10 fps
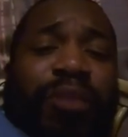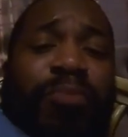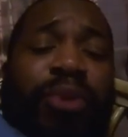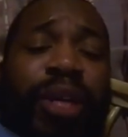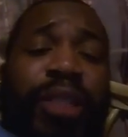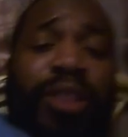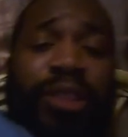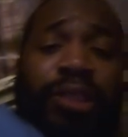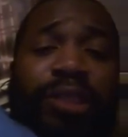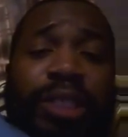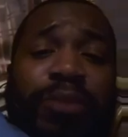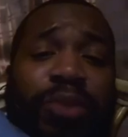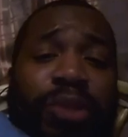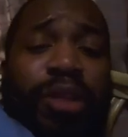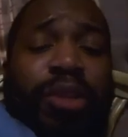brace just to sleep,
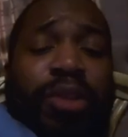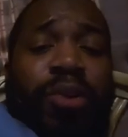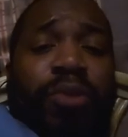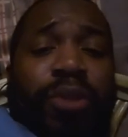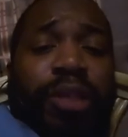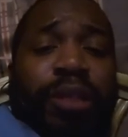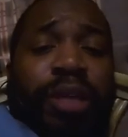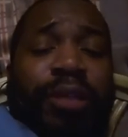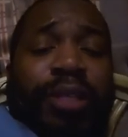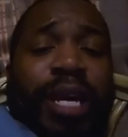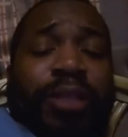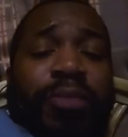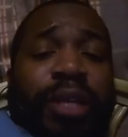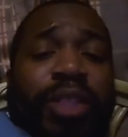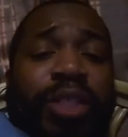so it'll hold it like that to
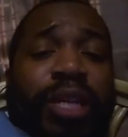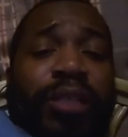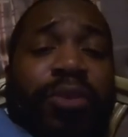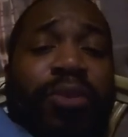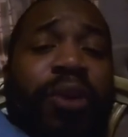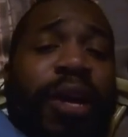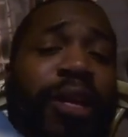my chest, or I